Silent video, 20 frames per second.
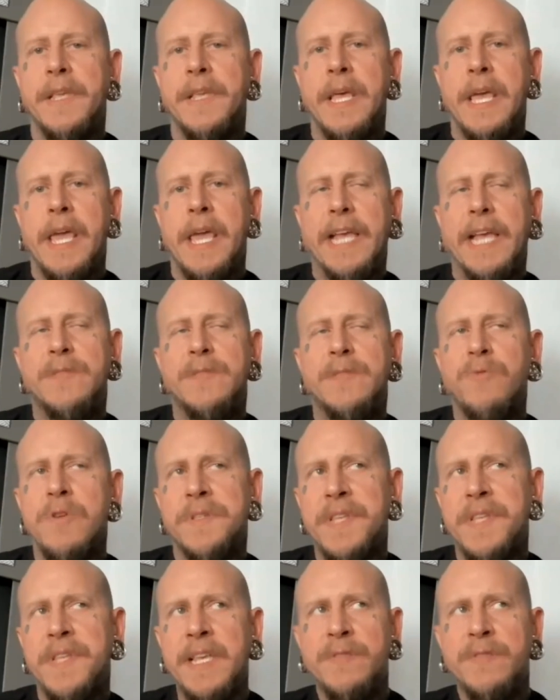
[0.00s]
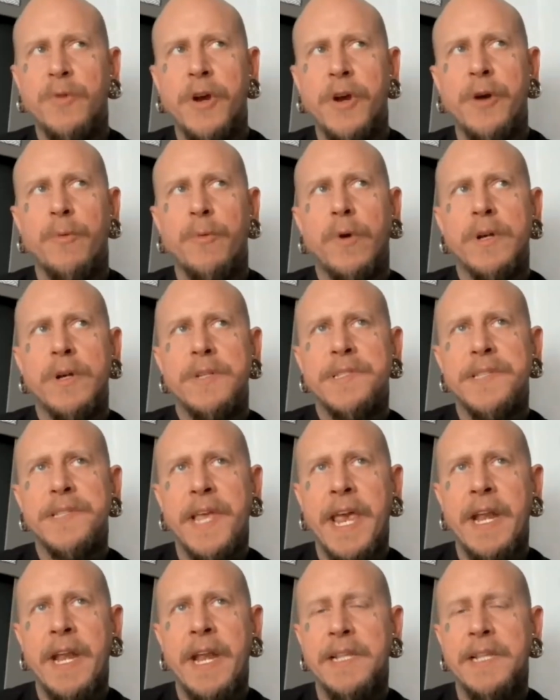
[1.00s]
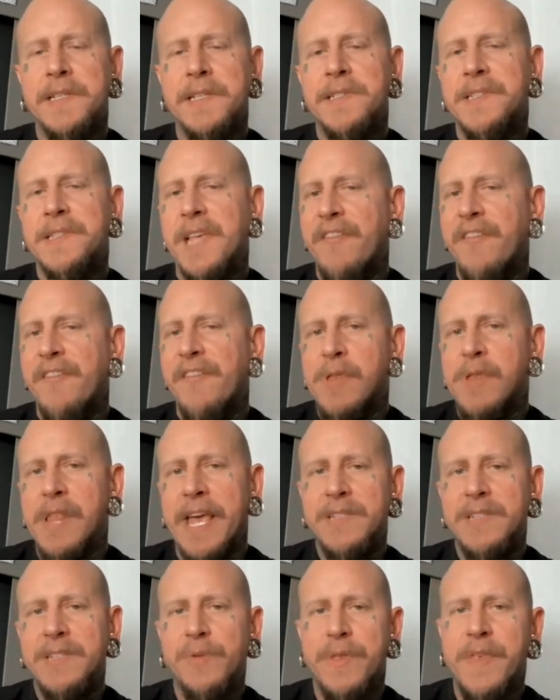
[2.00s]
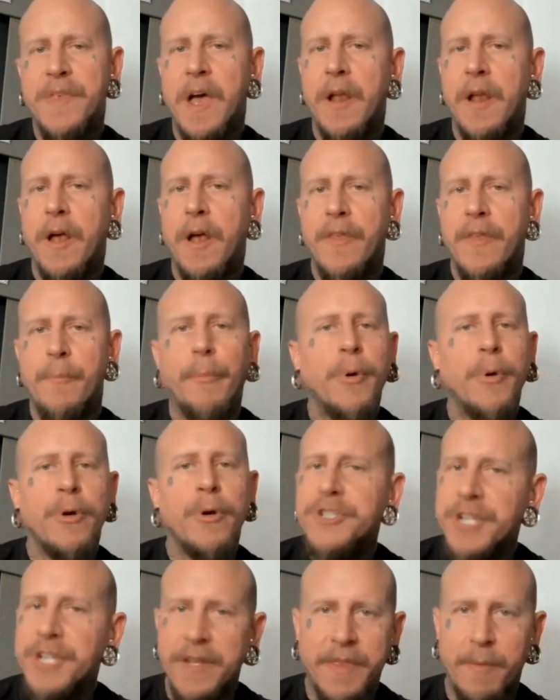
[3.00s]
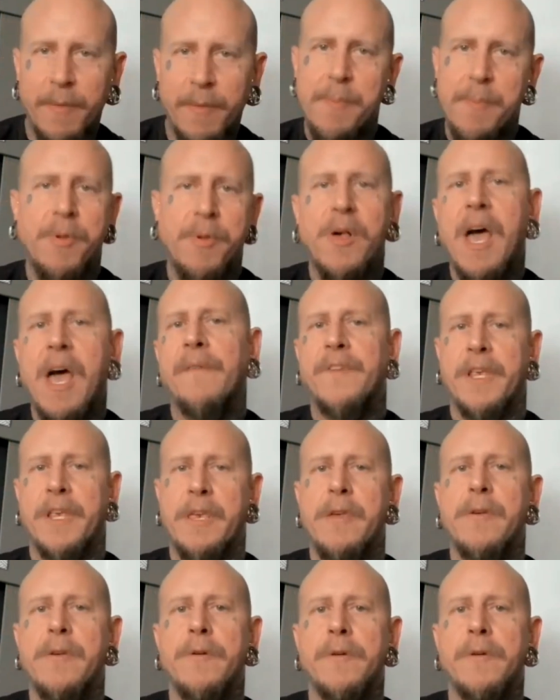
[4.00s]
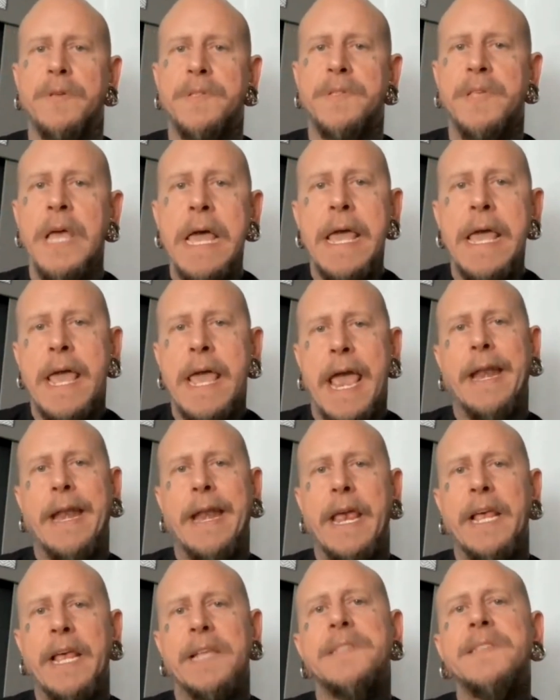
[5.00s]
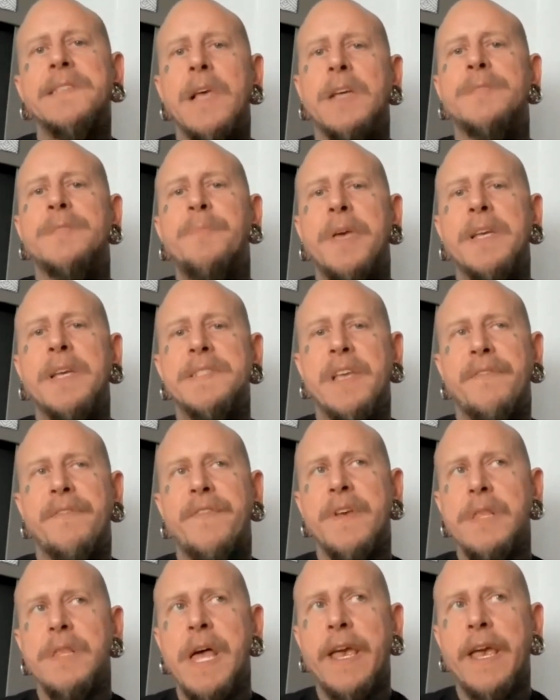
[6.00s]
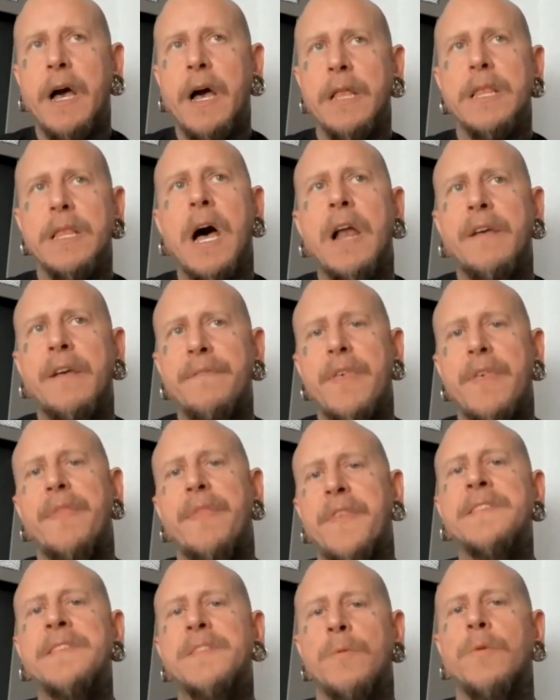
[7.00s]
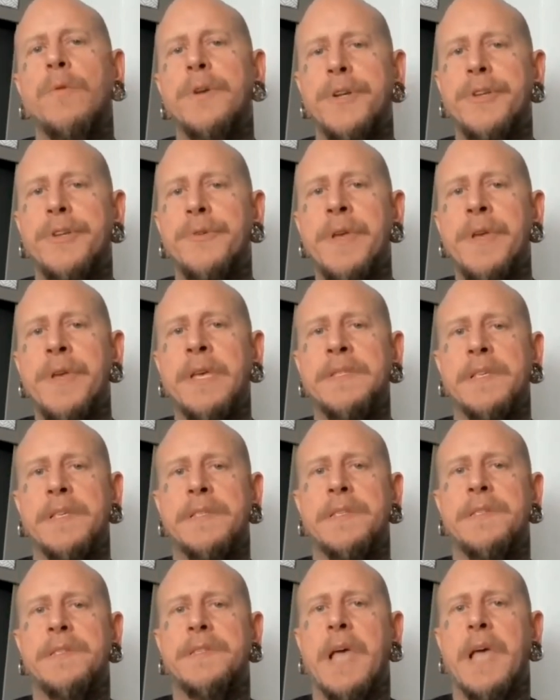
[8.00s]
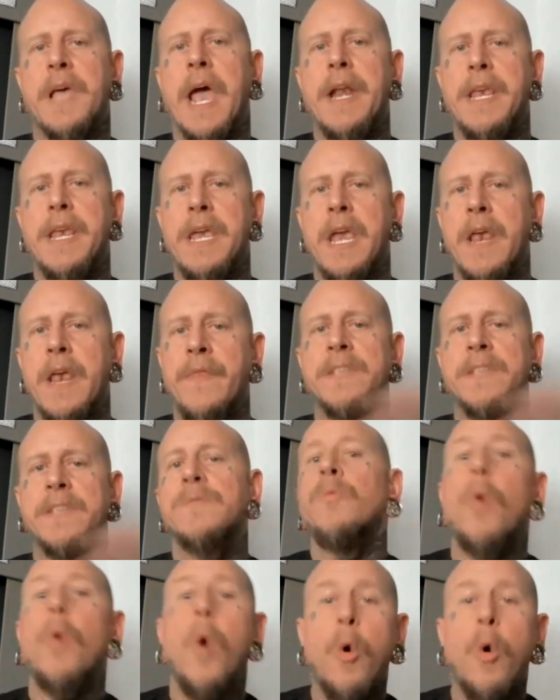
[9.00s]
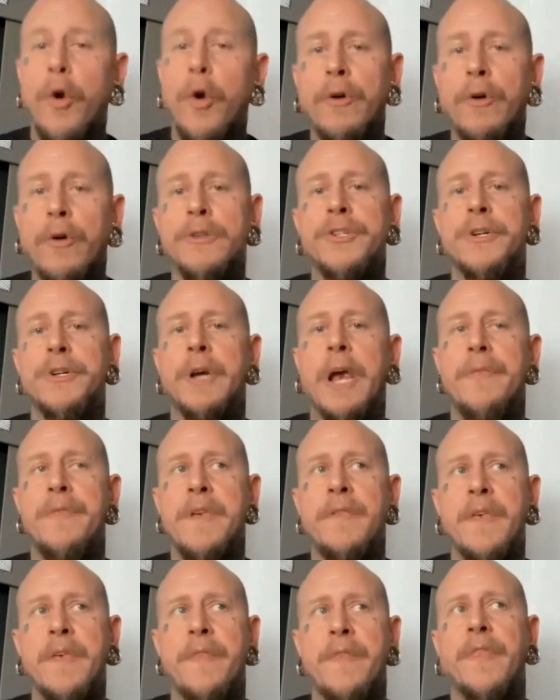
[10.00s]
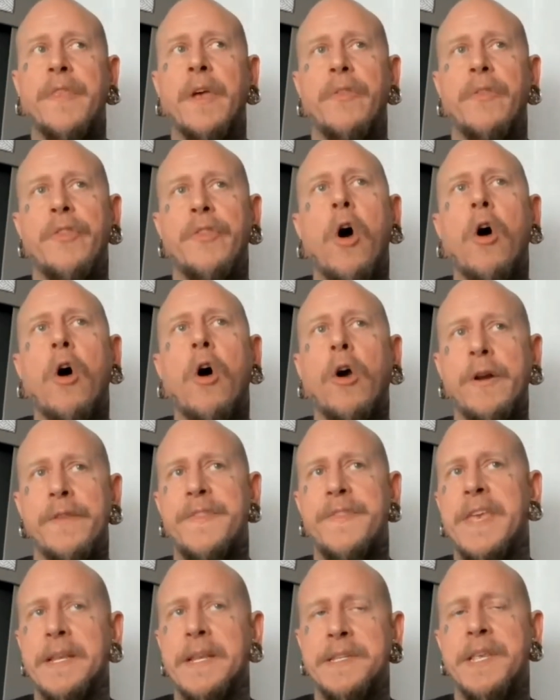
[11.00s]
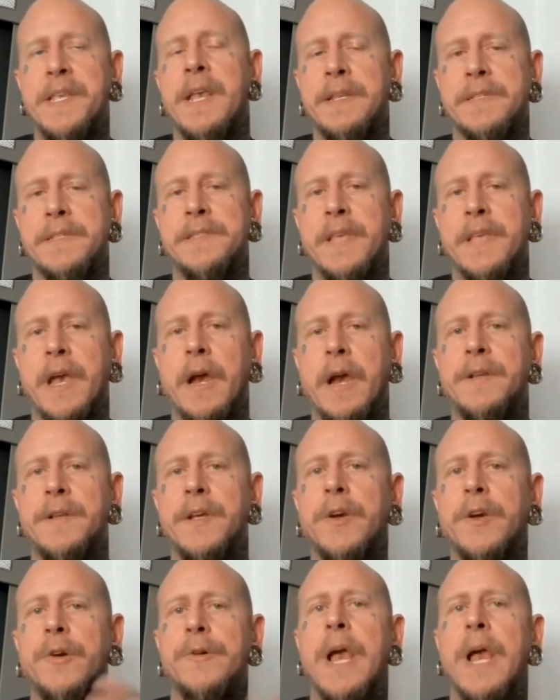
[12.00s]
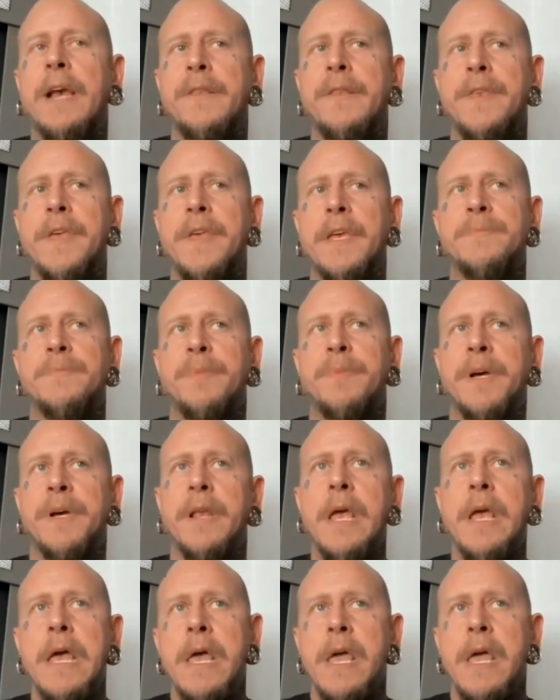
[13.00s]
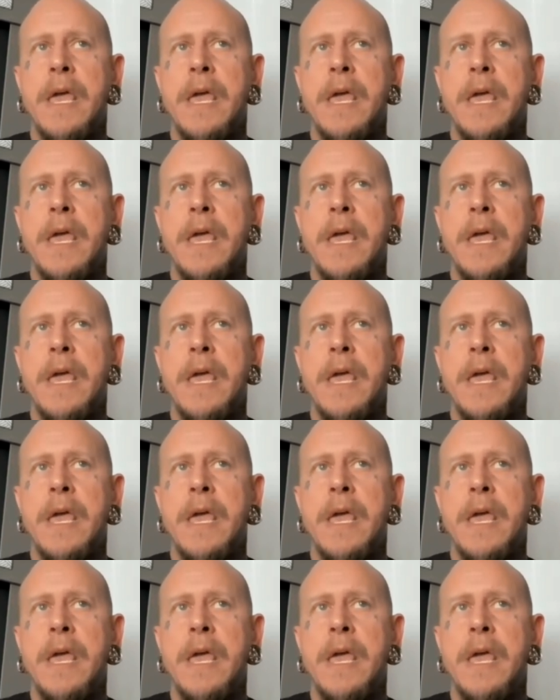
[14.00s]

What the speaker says: Right. It's one of those things where we're saying it's a safe place without all the bullshit that people have to use. Exactly. And it sucks because I feel like a lot of the things that we're doing as a society in this woke culture, I think that the heart and the intent is there to correct things, but